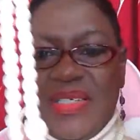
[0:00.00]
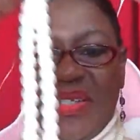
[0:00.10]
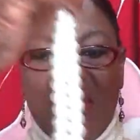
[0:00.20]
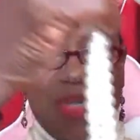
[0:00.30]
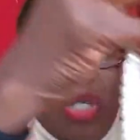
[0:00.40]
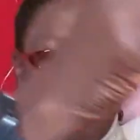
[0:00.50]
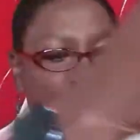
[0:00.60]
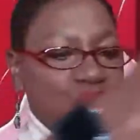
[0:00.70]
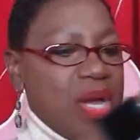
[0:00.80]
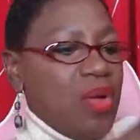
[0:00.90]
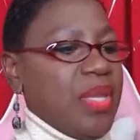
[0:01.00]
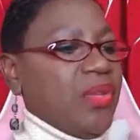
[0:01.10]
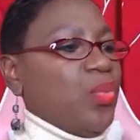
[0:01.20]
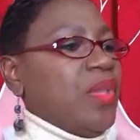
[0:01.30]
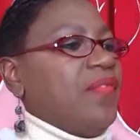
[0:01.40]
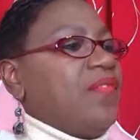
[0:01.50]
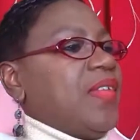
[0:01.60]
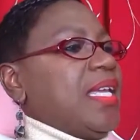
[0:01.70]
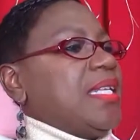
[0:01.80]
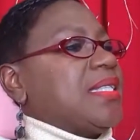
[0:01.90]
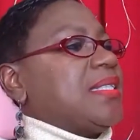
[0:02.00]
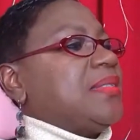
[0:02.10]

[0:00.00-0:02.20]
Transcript: So let me show you how it will fit.